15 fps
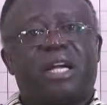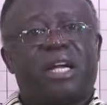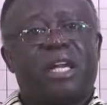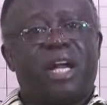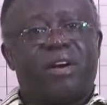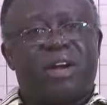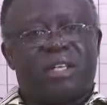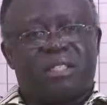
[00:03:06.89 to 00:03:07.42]

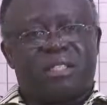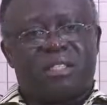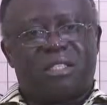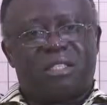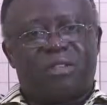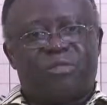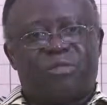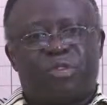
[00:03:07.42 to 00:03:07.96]
clearance
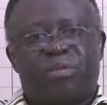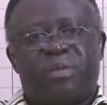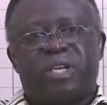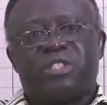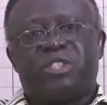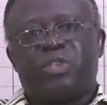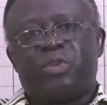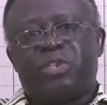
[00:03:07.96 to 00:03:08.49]
from the
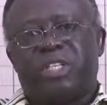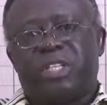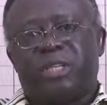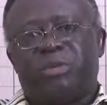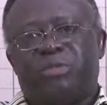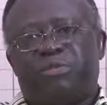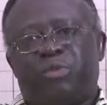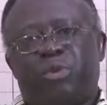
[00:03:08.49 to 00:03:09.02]
institution
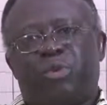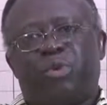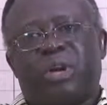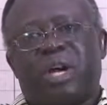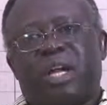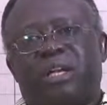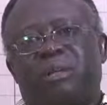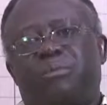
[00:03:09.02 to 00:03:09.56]
before you can